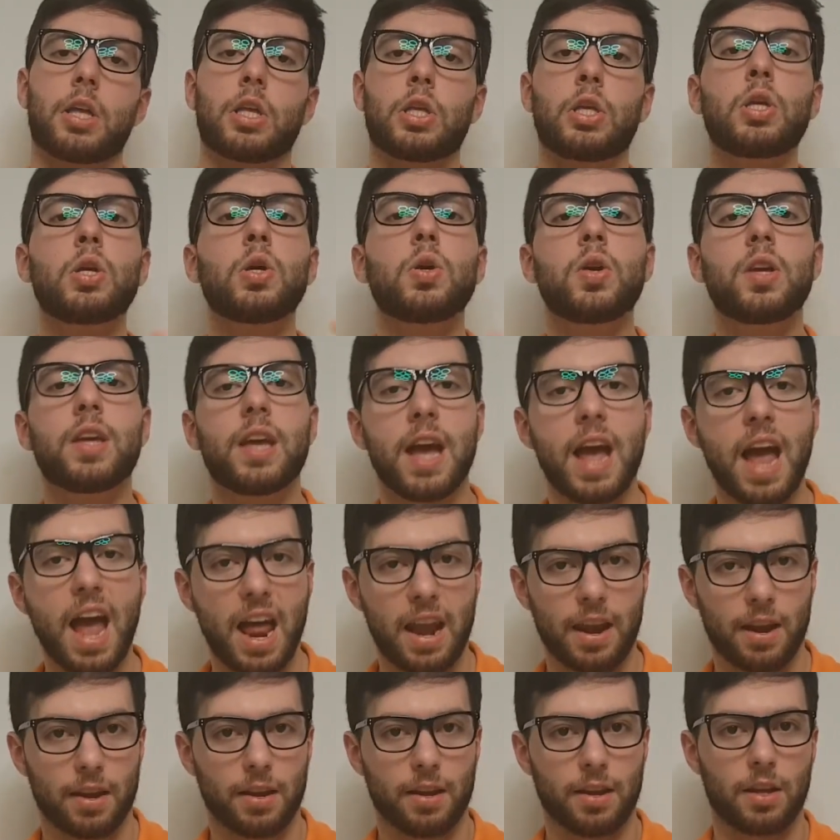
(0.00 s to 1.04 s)
You
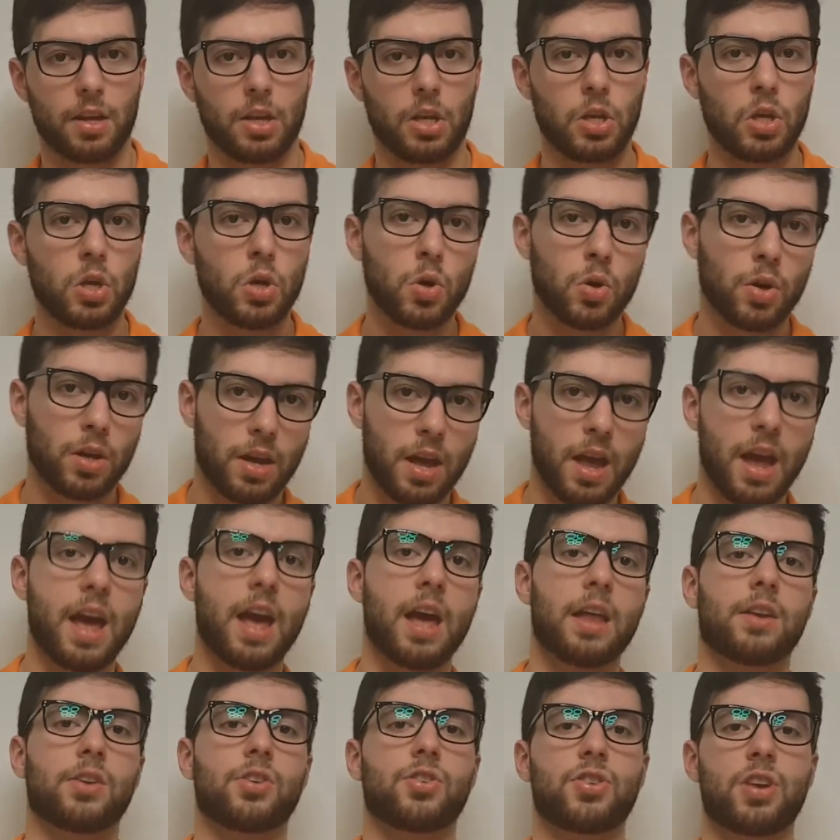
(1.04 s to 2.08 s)

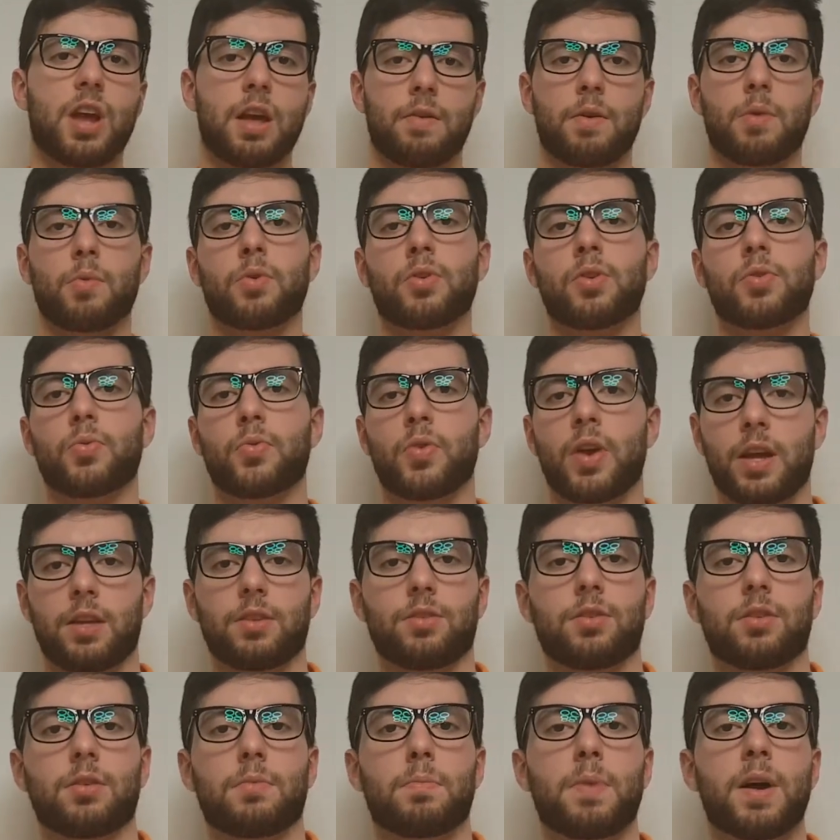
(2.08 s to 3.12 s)
can shave it with a
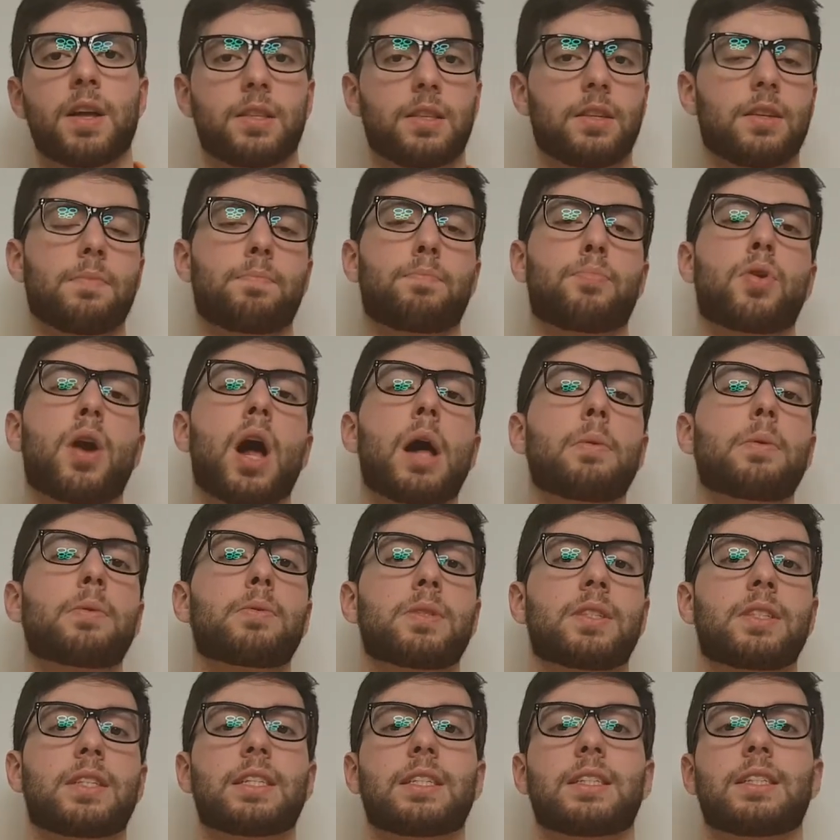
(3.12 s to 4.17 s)
razor, but the problem
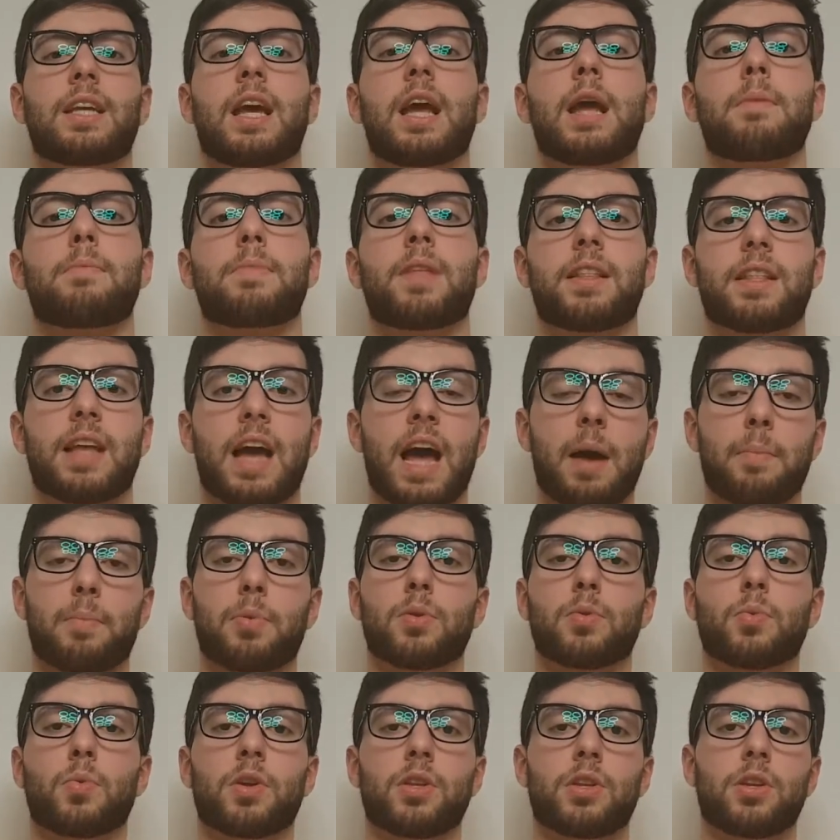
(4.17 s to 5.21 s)
is the same that
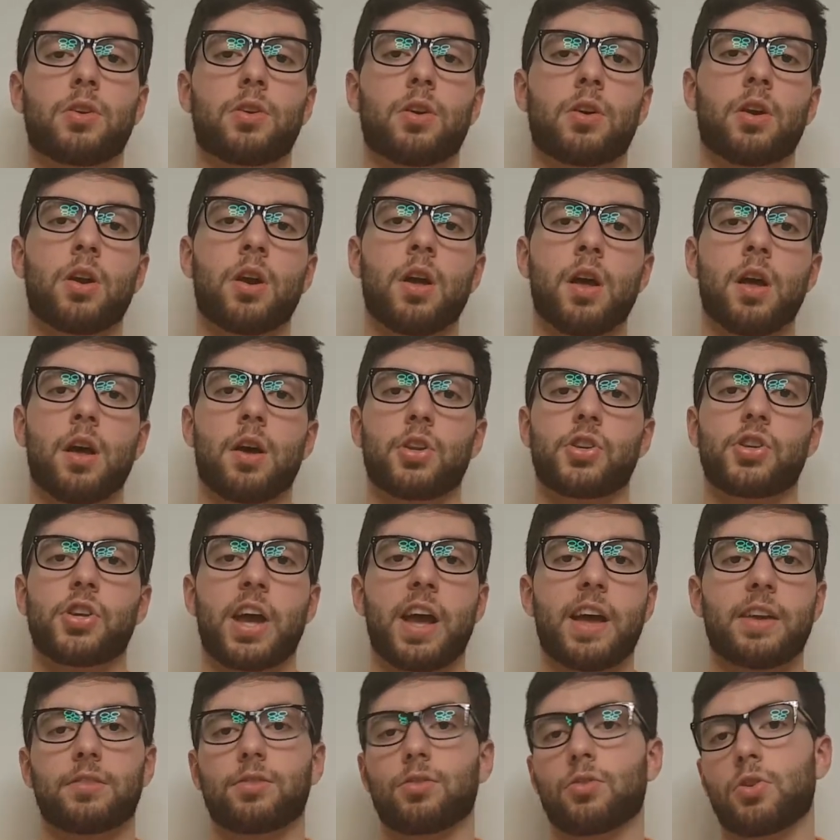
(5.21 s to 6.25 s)
happened with your
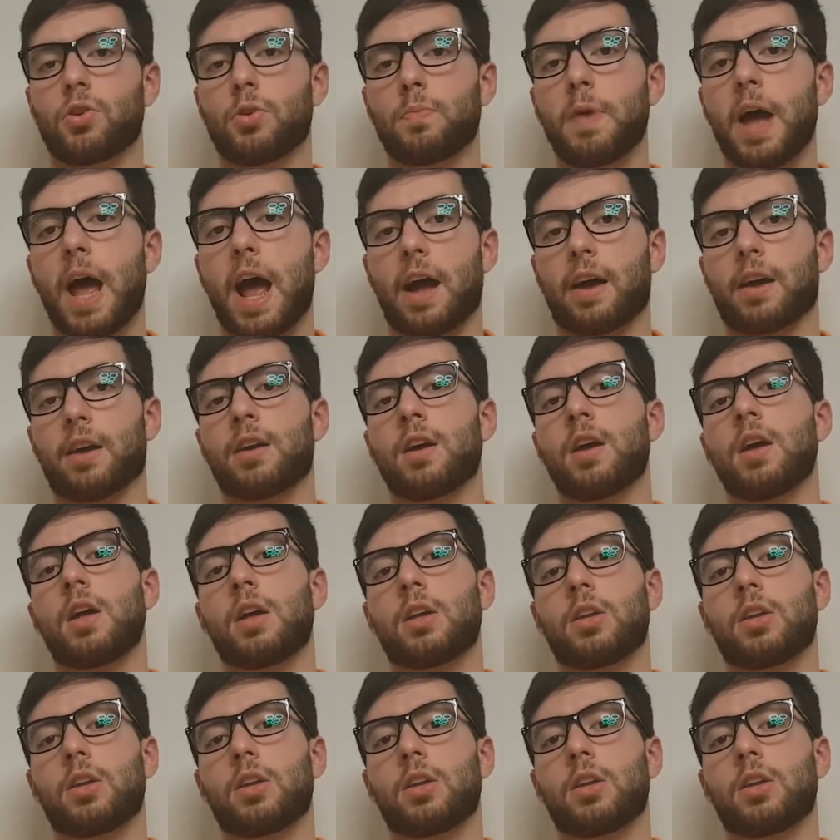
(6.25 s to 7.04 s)
chest or your back.